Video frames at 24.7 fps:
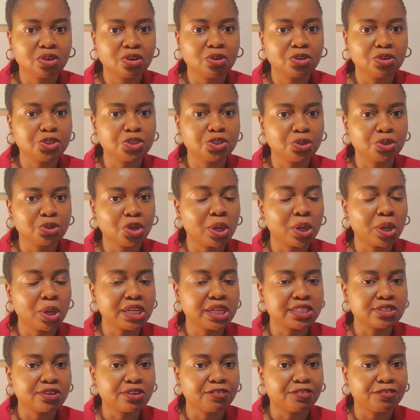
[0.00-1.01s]
on your
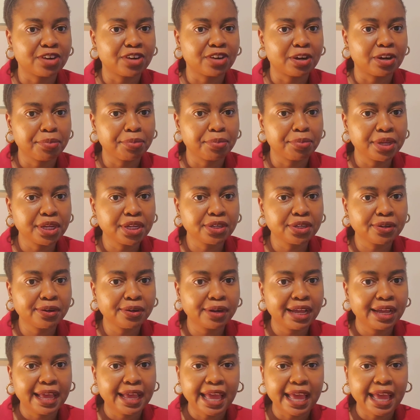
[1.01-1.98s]
notice of appear.